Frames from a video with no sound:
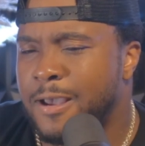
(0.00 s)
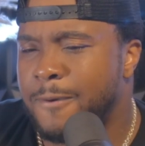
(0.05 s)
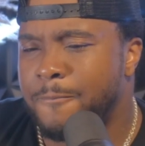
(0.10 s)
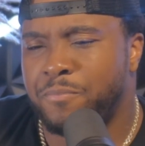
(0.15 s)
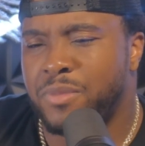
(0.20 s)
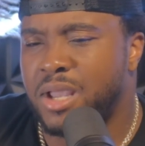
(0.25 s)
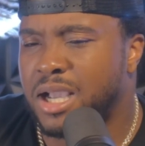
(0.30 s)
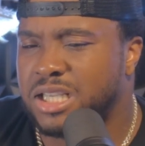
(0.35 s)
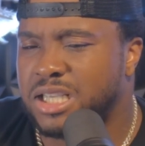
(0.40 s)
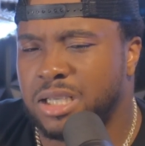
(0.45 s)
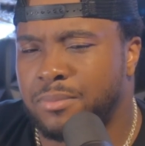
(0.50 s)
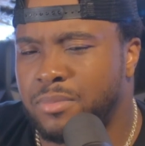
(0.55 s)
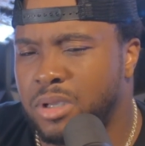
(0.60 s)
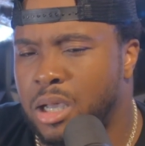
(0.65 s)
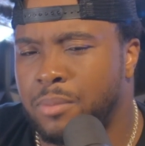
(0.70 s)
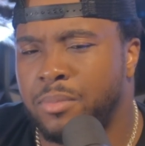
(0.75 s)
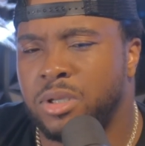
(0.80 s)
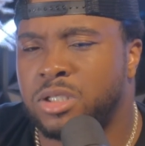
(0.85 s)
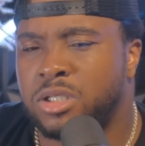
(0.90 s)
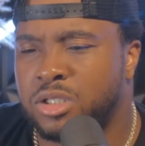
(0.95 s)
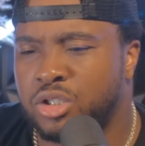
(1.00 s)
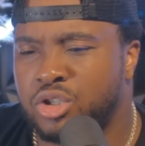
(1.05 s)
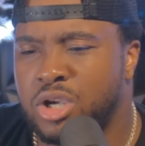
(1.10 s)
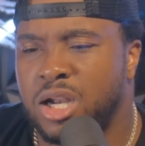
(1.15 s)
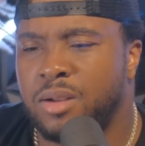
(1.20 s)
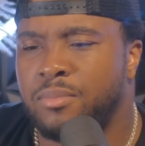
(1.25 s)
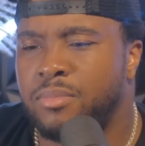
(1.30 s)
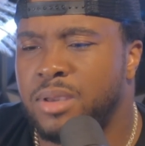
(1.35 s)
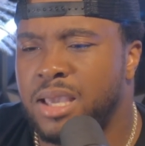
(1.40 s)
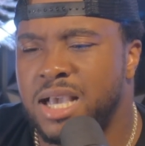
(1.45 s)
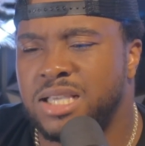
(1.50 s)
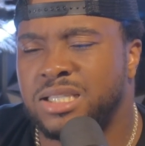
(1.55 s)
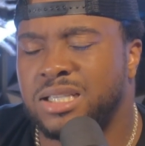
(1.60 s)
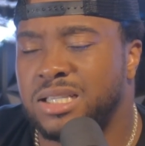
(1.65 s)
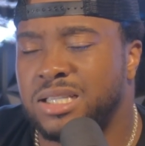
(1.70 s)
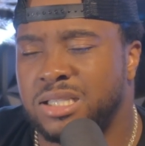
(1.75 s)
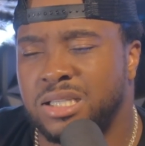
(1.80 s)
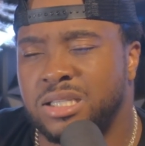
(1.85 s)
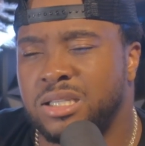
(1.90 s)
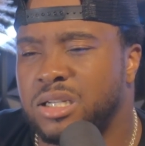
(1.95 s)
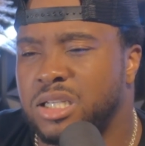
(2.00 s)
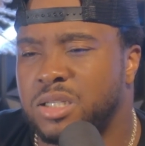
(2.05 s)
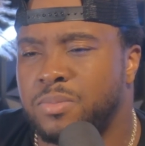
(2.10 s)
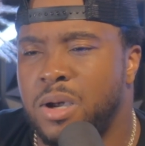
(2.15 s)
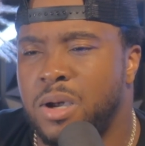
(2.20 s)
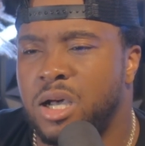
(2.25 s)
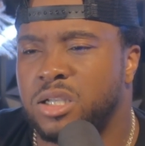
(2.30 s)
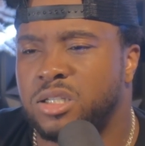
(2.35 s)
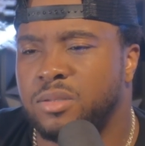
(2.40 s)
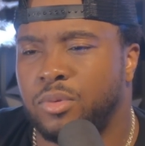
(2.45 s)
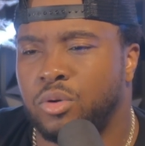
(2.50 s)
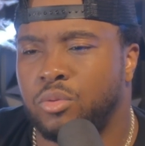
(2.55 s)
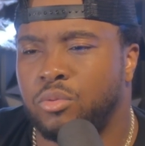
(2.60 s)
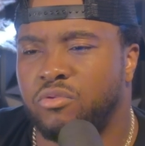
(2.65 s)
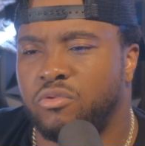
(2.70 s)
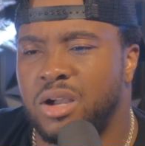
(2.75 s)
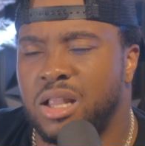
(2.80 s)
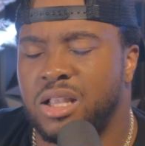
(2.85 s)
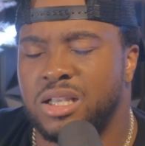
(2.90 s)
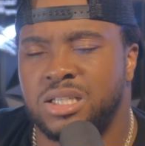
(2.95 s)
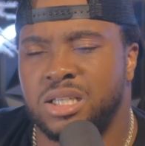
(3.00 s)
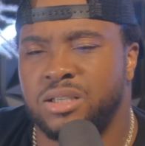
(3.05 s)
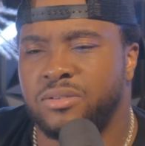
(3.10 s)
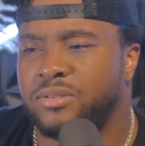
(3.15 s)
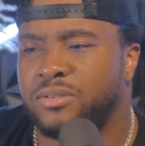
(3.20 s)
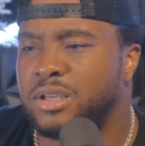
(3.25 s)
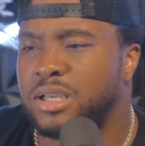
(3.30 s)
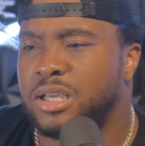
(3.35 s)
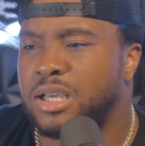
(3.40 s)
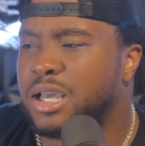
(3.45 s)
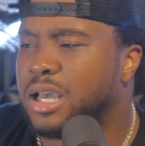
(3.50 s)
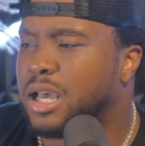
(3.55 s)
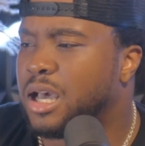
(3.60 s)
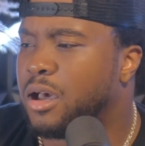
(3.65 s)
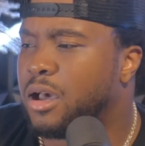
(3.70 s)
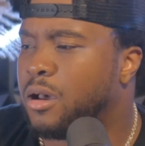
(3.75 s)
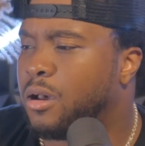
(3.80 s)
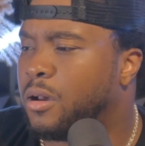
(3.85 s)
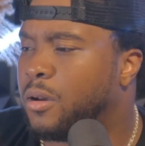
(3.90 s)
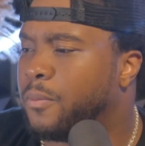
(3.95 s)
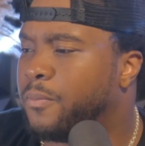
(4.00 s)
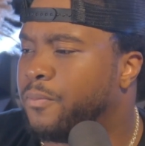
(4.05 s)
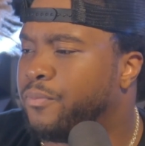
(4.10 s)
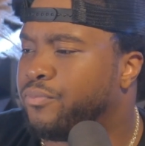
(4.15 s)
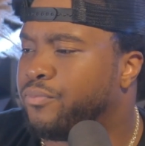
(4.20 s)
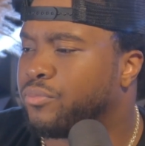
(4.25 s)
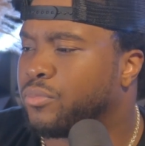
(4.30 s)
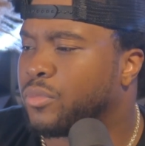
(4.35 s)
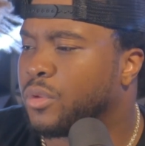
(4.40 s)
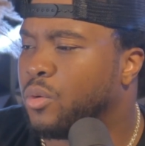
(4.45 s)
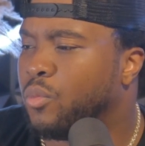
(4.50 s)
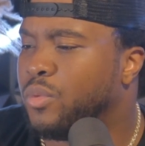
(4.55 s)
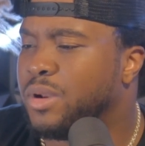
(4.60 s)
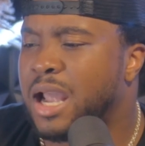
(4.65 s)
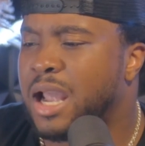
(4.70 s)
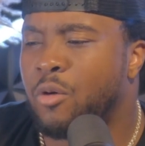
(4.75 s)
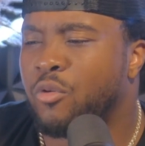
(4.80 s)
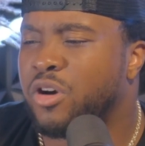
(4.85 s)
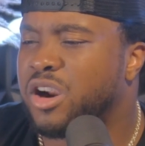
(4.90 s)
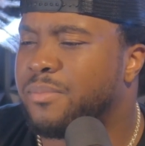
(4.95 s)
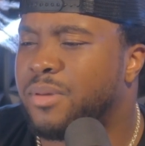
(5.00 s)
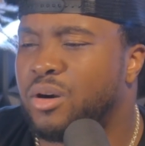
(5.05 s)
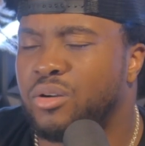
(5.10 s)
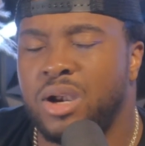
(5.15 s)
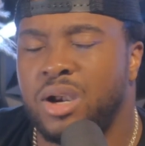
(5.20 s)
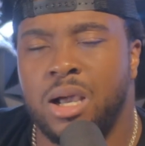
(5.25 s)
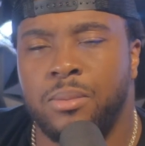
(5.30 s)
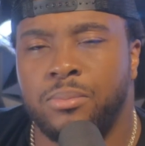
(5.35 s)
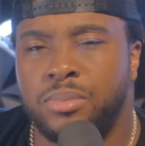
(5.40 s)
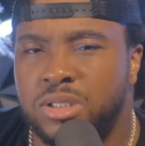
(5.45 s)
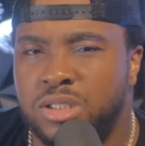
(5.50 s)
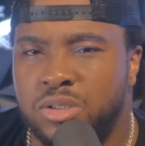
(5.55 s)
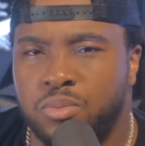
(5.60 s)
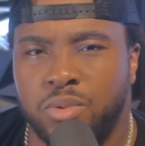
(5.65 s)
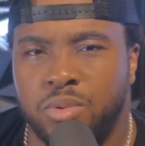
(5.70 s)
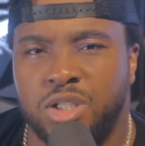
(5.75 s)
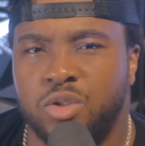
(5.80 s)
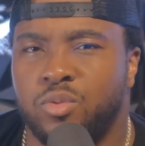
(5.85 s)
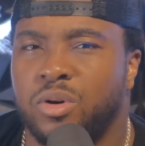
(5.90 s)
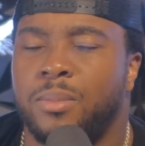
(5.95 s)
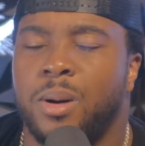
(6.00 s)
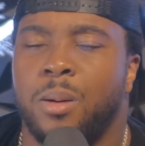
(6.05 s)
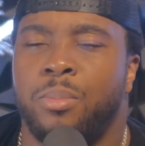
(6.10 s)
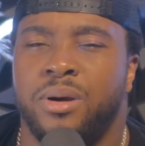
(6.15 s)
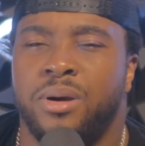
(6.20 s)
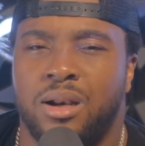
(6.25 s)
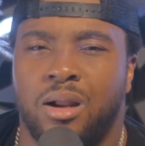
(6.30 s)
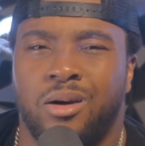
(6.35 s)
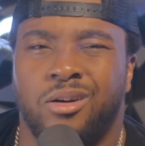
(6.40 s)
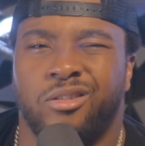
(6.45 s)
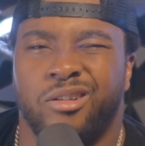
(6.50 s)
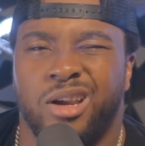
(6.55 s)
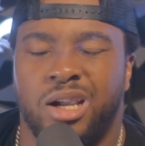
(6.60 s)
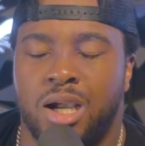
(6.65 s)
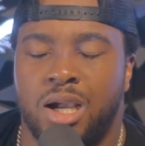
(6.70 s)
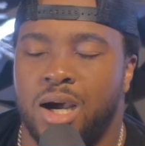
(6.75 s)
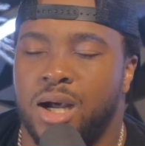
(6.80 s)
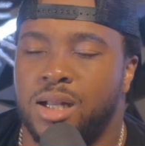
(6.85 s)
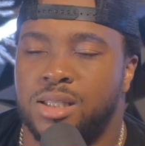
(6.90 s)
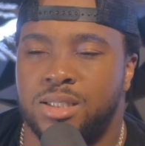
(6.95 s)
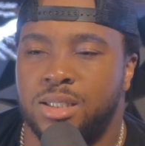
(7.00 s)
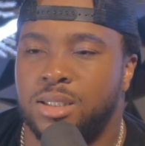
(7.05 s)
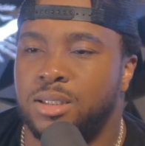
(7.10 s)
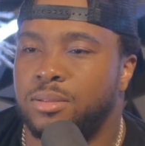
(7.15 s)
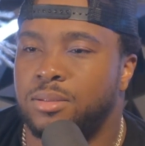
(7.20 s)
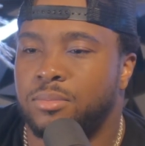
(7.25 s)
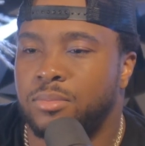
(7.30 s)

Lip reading: Like I said, I'm gonna try to be as consistent as possible relative. We're not worried about numbers. We just worried about putting out great content.